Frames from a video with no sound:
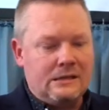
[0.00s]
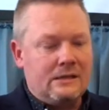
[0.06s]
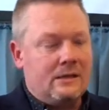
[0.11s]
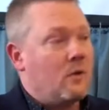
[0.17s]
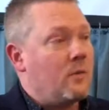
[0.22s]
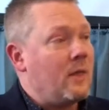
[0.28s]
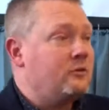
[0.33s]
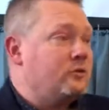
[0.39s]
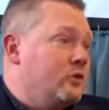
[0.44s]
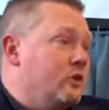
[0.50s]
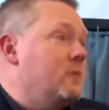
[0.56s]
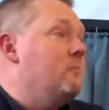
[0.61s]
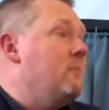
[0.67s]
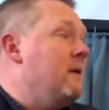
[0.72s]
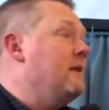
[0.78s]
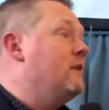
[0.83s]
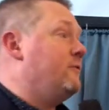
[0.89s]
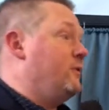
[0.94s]
Now that's going to
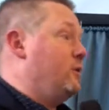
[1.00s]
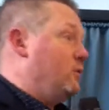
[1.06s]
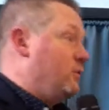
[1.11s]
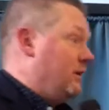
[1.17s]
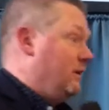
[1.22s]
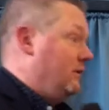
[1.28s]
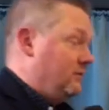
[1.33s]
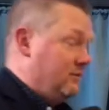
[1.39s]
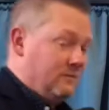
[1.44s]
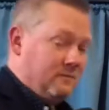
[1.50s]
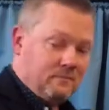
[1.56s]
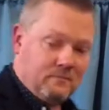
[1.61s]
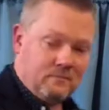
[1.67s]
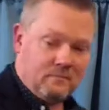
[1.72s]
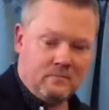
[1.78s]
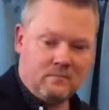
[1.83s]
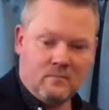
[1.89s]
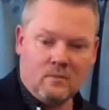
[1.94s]
mean a few things.
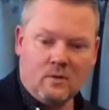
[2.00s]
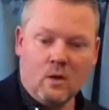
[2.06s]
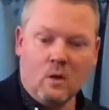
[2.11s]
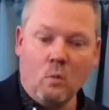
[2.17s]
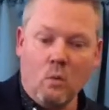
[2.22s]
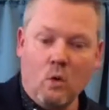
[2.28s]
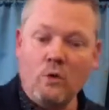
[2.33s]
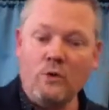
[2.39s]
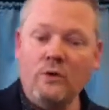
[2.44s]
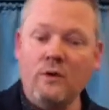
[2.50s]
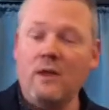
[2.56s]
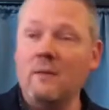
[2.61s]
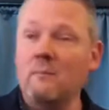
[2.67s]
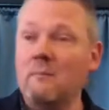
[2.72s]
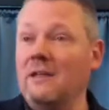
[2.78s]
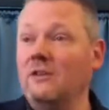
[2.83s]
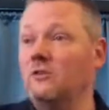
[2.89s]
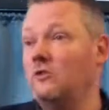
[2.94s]
One, it
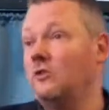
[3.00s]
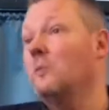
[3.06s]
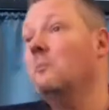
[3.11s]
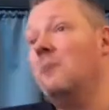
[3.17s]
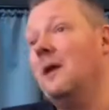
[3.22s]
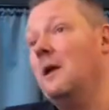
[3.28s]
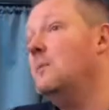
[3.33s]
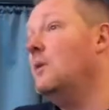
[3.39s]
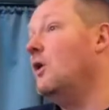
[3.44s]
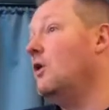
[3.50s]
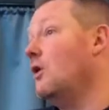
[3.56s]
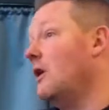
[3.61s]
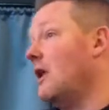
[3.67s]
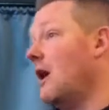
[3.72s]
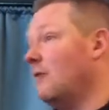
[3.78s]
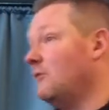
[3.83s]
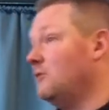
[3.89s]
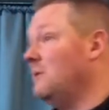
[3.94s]
means some people are going
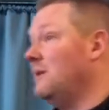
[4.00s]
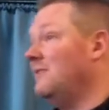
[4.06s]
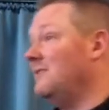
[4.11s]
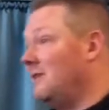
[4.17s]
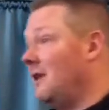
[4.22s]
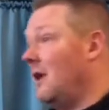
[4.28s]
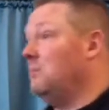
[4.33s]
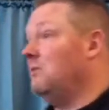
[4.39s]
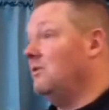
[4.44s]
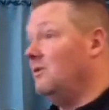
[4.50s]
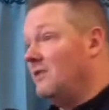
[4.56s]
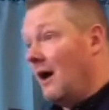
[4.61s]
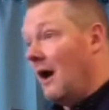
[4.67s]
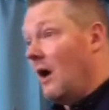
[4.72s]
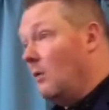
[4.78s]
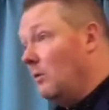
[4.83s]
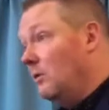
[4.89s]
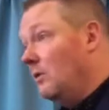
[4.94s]
to have to be stepped
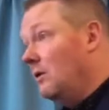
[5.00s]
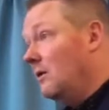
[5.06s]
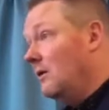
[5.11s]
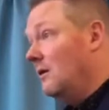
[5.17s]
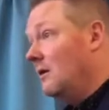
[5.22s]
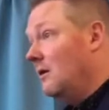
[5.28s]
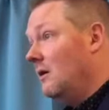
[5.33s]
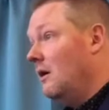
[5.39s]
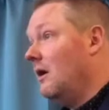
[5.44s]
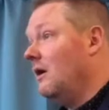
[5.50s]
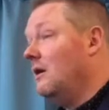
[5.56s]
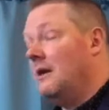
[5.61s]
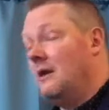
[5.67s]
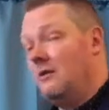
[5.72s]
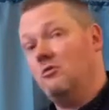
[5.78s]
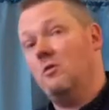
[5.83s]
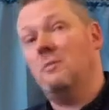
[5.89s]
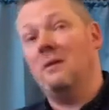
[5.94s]
down and
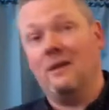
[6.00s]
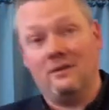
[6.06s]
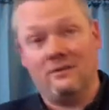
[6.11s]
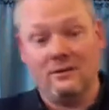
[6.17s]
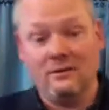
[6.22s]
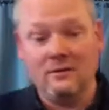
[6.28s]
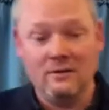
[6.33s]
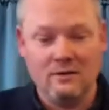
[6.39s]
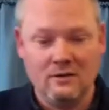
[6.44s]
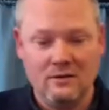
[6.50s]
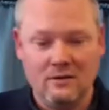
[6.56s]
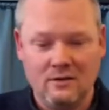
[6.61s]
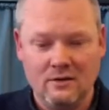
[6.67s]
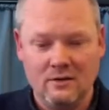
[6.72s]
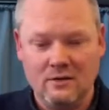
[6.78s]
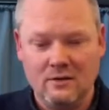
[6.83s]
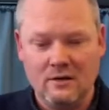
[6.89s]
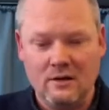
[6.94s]
need replacing.
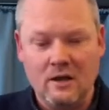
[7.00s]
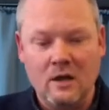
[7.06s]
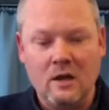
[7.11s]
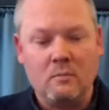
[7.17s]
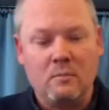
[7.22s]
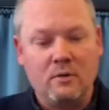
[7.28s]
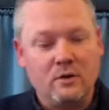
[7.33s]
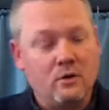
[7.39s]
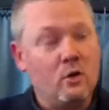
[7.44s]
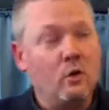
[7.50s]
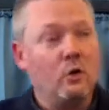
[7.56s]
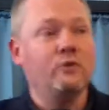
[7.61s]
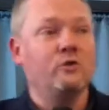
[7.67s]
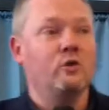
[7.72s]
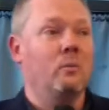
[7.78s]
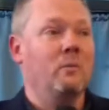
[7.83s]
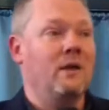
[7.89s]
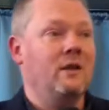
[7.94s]
But it
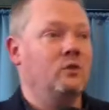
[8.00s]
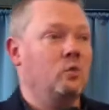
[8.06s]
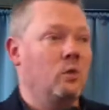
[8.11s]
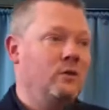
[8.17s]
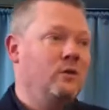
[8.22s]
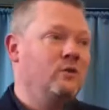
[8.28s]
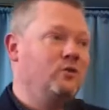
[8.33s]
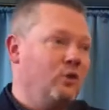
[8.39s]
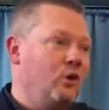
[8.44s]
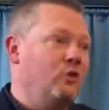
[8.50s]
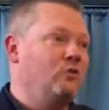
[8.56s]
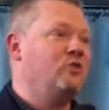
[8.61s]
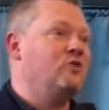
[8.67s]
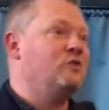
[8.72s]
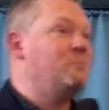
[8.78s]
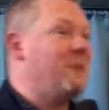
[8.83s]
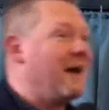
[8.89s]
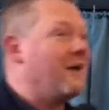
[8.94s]
also means when the church
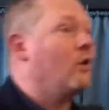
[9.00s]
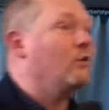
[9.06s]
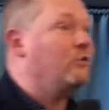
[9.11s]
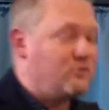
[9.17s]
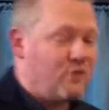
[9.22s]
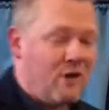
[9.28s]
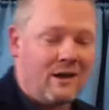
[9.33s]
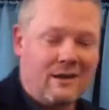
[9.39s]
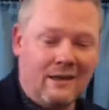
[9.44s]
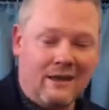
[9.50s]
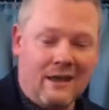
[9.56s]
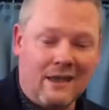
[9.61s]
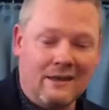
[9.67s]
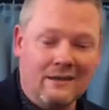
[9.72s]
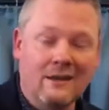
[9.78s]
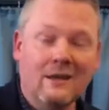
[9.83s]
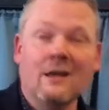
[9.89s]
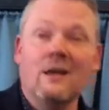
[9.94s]
is back on track
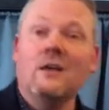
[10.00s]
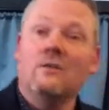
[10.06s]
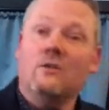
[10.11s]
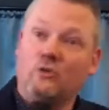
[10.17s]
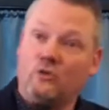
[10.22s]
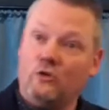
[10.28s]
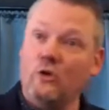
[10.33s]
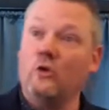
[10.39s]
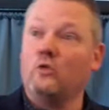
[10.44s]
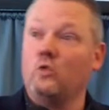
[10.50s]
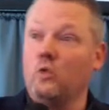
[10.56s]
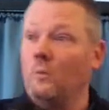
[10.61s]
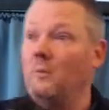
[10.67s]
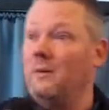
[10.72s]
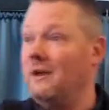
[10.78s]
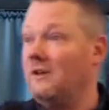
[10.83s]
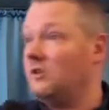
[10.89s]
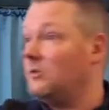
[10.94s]
again, the church will
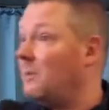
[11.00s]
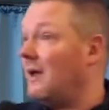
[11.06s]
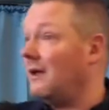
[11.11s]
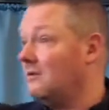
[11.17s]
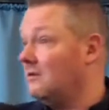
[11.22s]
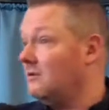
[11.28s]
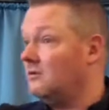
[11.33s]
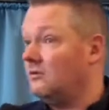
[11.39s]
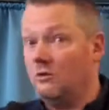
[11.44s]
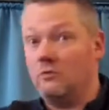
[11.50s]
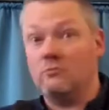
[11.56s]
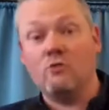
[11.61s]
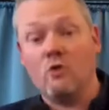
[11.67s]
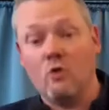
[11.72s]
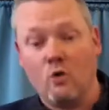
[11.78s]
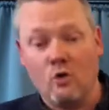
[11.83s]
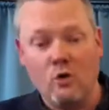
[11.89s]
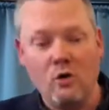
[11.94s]
be expected to
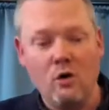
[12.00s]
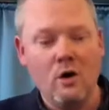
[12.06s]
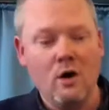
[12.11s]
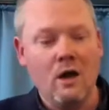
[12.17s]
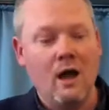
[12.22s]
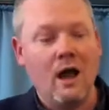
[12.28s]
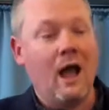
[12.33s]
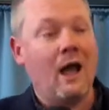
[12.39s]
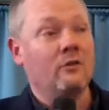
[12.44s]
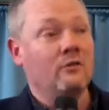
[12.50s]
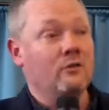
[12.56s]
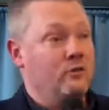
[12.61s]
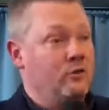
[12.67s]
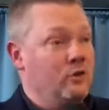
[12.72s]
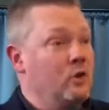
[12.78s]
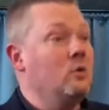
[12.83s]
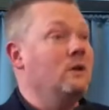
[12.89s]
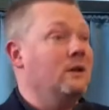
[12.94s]
grow and
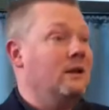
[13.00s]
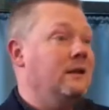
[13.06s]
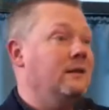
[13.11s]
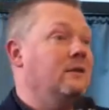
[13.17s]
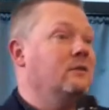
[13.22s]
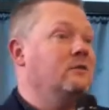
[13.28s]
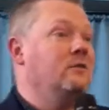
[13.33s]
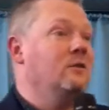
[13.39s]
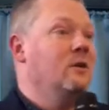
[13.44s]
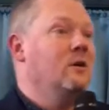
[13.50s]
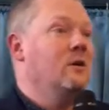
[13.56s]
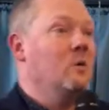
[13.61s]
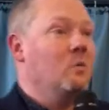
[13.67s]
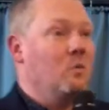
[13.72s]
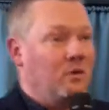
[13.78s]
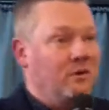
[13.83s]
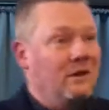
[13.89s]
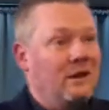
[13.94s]
new leaders
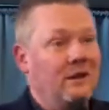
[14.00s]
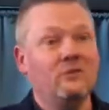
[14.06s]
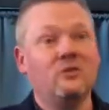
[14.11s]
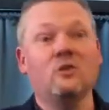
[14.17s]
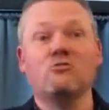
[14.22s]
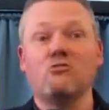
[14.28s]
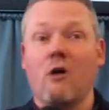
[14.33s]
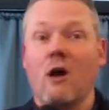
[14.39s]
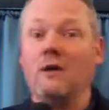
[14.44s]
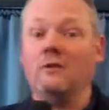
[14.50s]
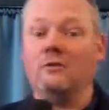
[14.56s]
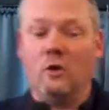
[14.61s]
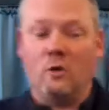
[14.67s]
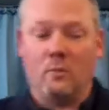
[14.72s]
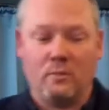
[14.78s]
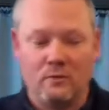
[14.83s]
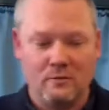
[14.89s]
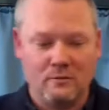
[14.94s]
would need to rise
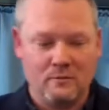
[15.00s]
up.